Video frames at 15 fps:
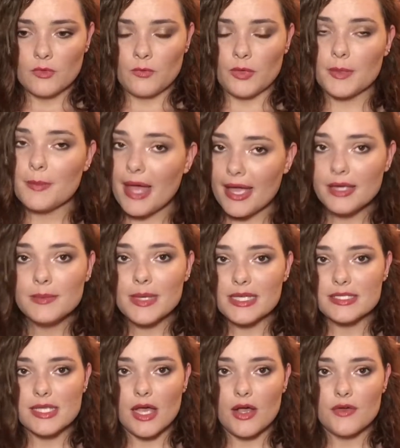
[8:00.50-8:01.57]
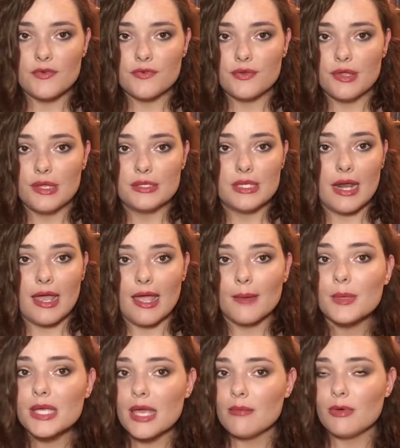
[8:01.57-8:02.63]
remind myself that I am
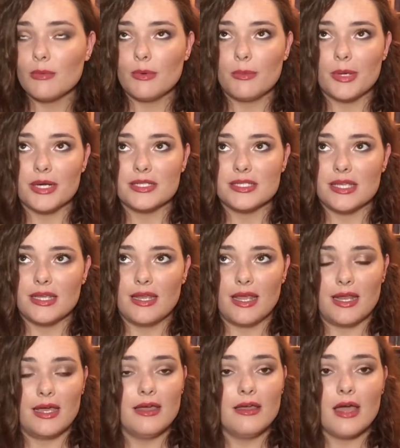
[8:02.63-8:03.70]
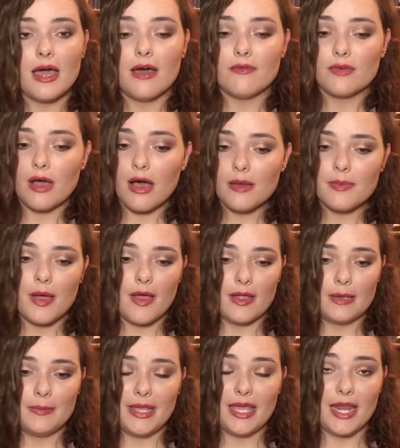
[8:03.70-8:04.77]
a capable person and I have God
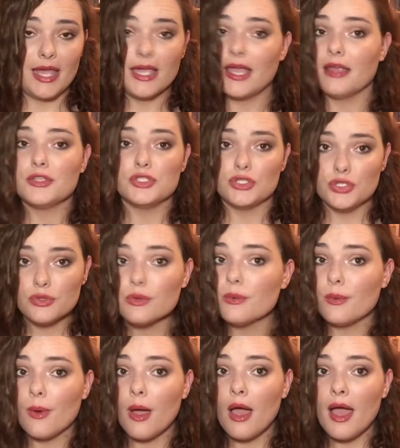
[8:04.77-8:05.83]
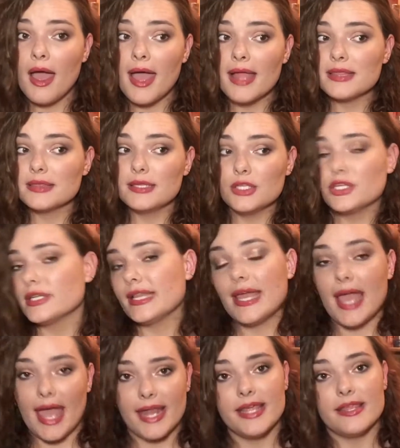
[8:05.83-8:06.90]
behind me and I can do
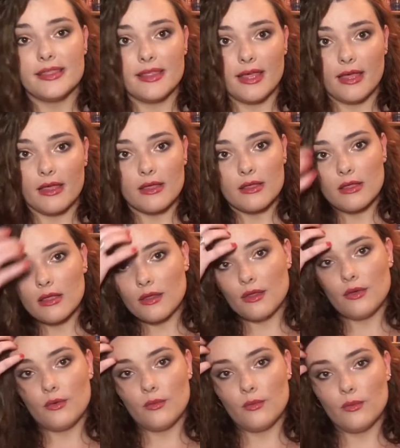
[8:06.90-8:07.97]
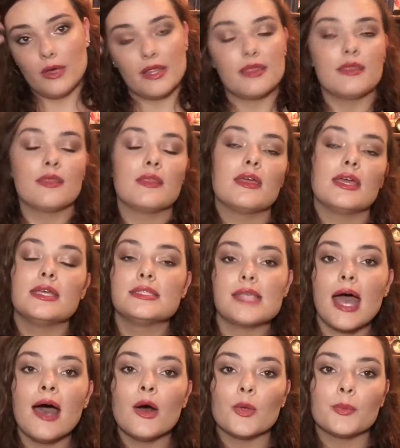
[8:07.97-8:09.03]
literally anything with His
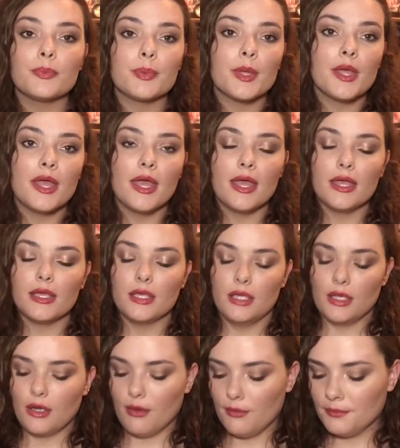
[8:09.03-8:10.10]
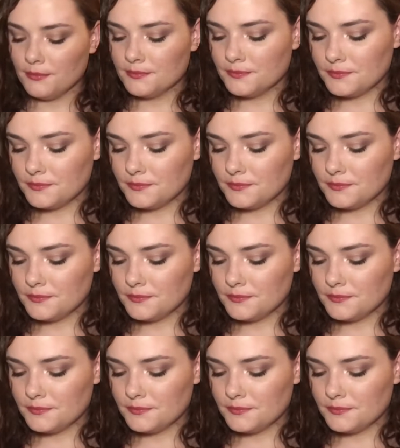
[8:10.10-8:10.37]
help, you know?